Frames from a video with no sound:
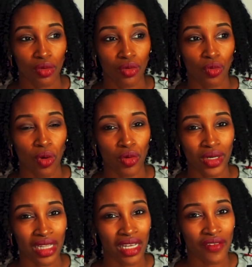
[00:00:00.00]
where
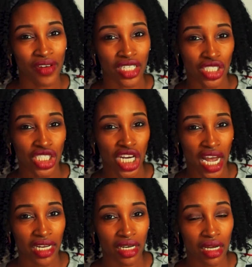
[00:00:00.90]
we live in
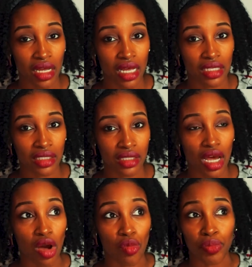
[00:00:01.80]
China, it's
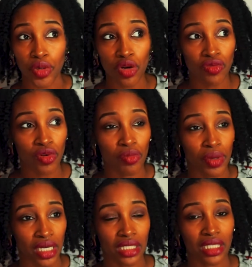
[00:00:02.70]
a beautiful
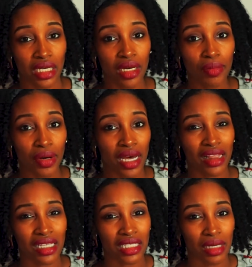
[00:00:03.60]
big city, but
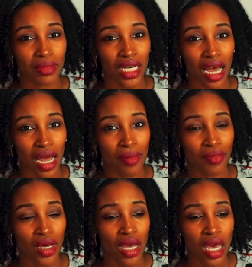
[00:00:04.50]
at the same
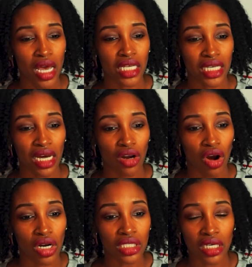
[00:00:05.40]
time, it's kind of
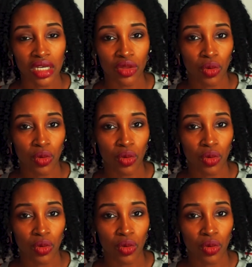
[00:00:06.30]
hard to get the